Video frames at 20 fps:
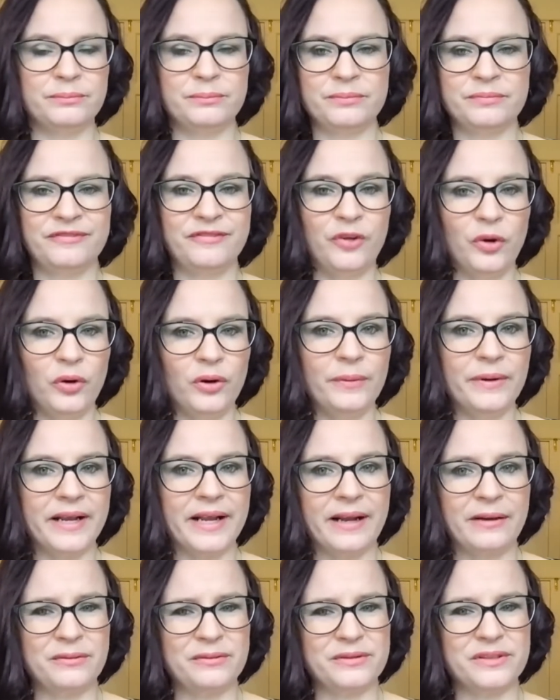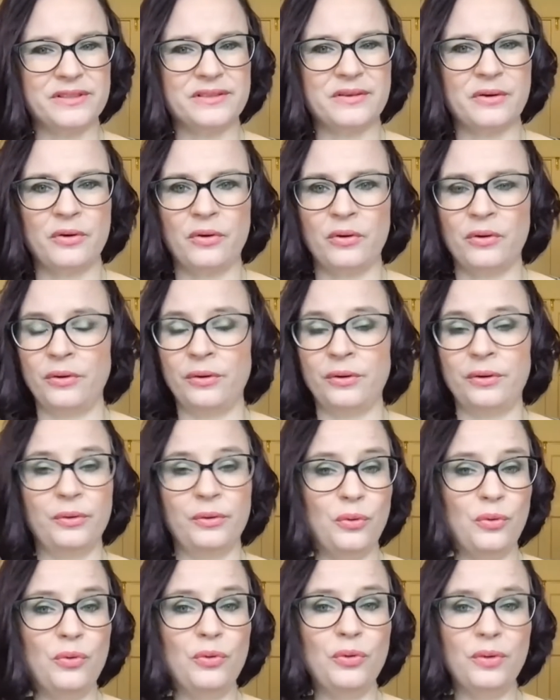Follow accounts on
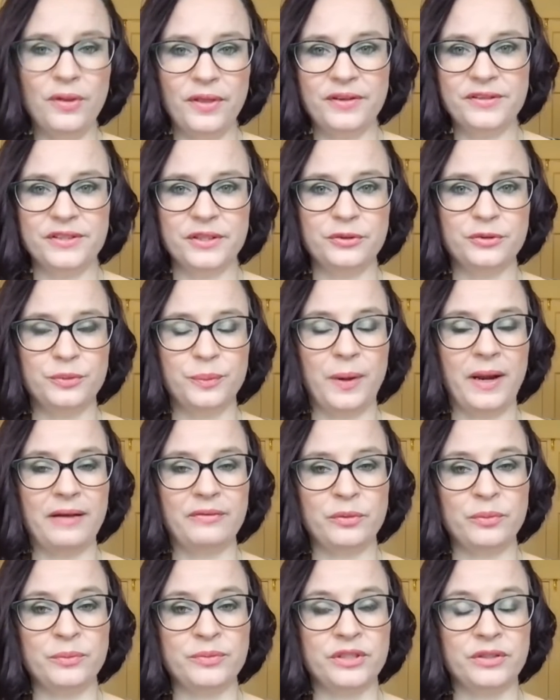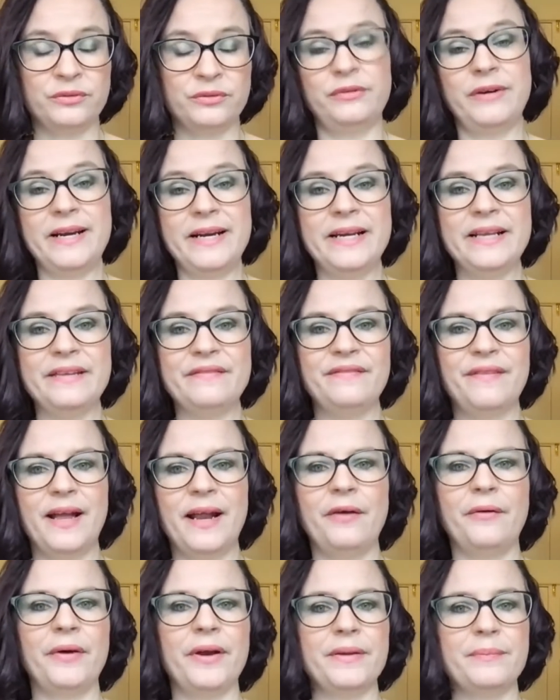all of the social platforms can really
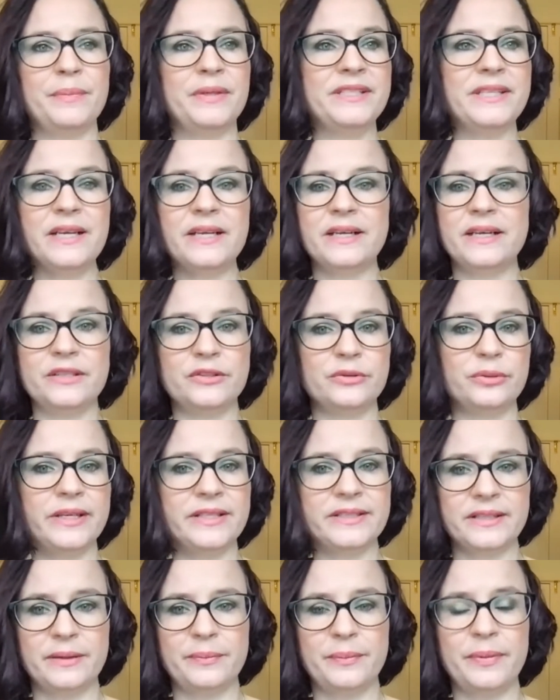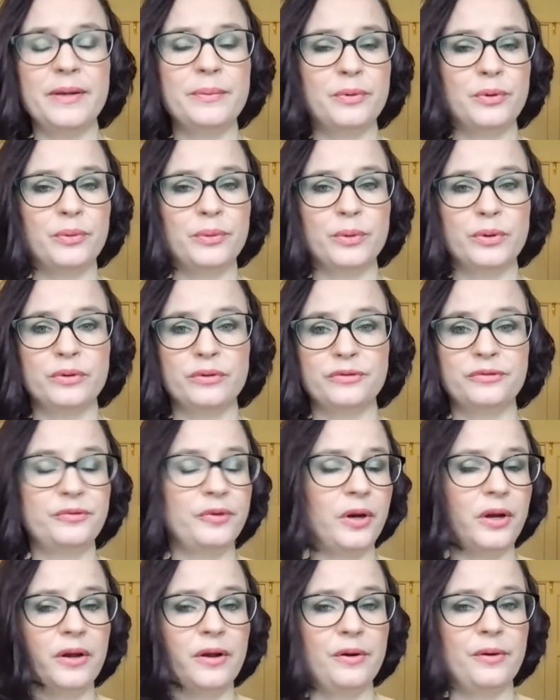vary, particularly Twitter. People will
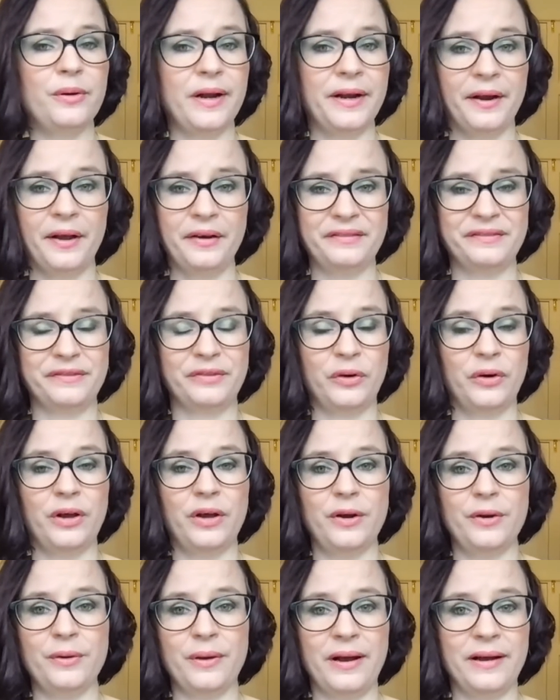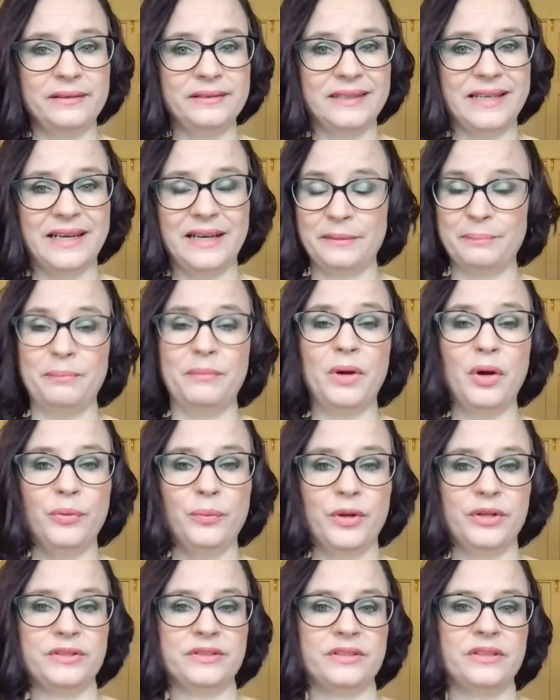follow and unfollow at a
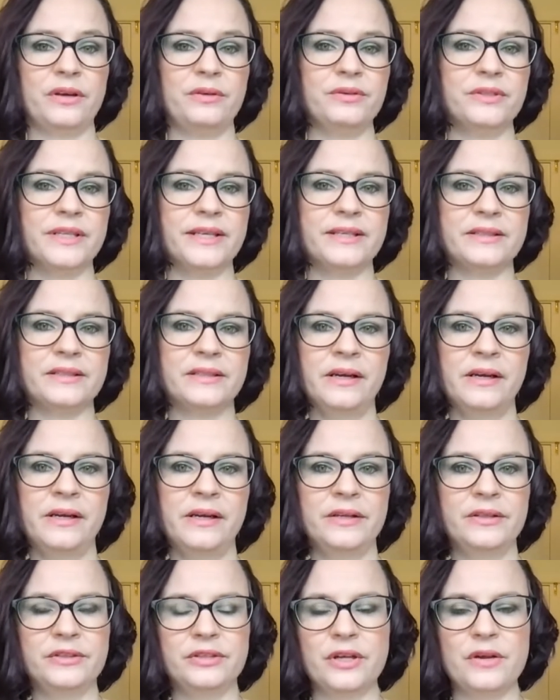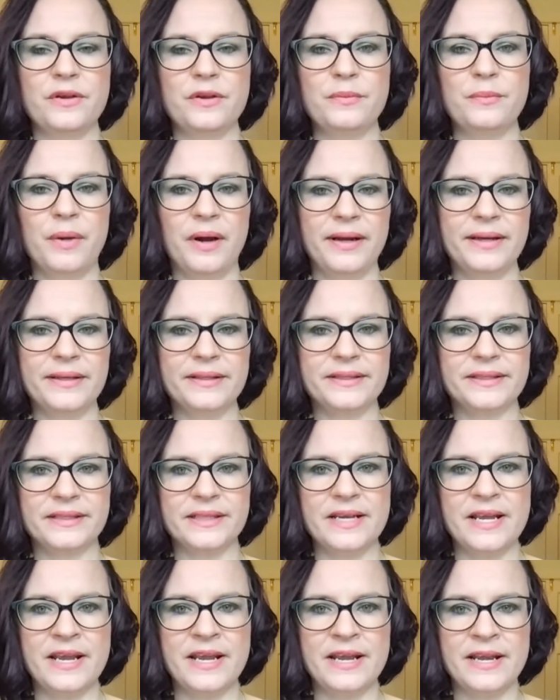moment's notice. So you might
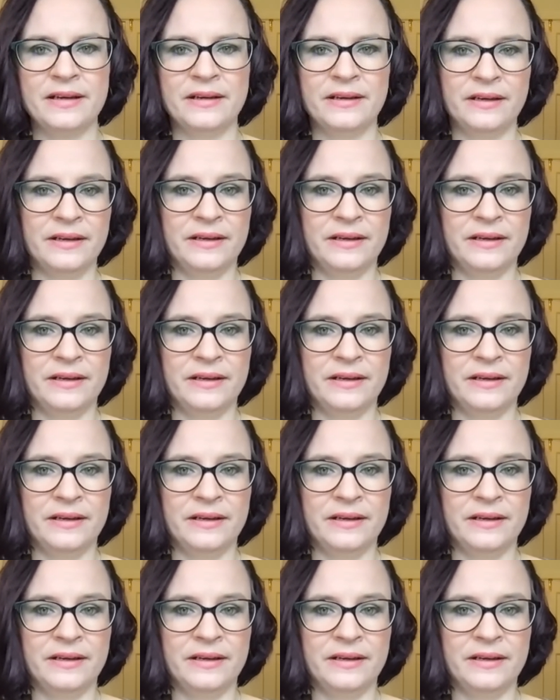see,